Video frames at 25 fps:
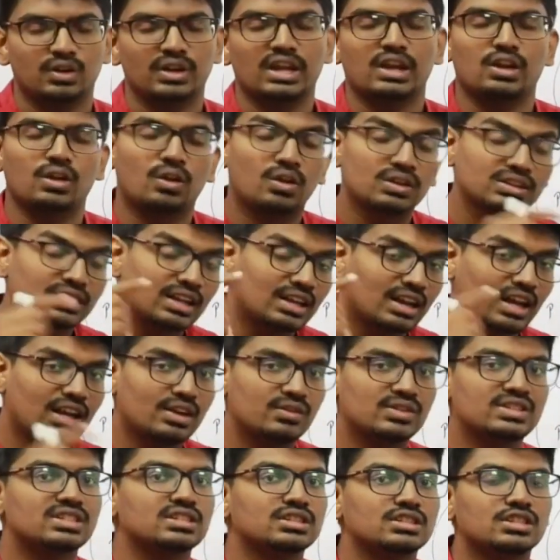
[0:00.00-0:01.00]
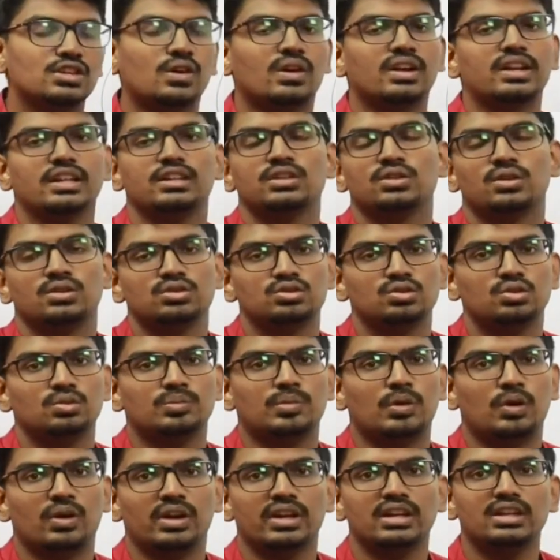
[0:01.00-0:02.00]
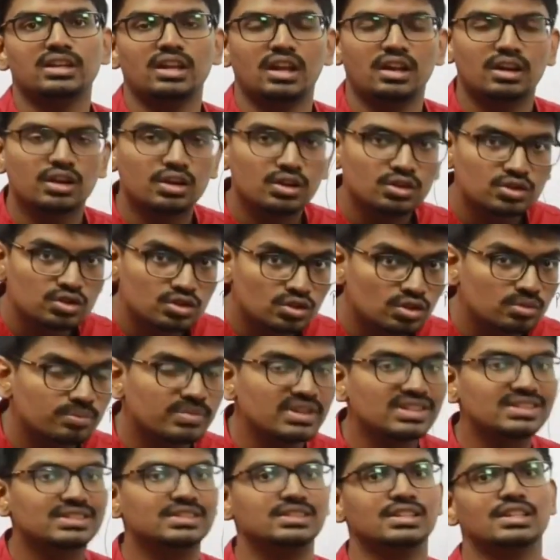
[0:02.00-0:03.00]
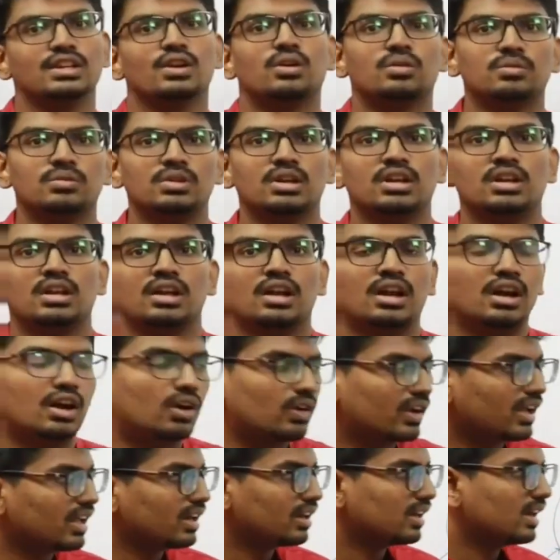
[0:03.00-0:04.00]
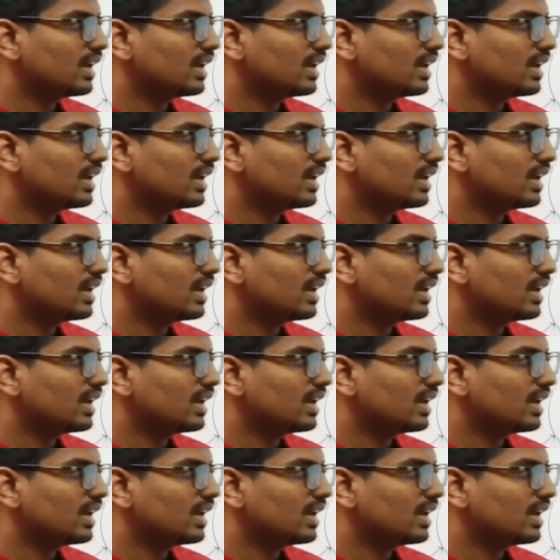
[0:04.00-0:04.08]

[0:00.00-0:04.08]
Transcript: okay, along the line which is joining those 2 points should be 0, okay.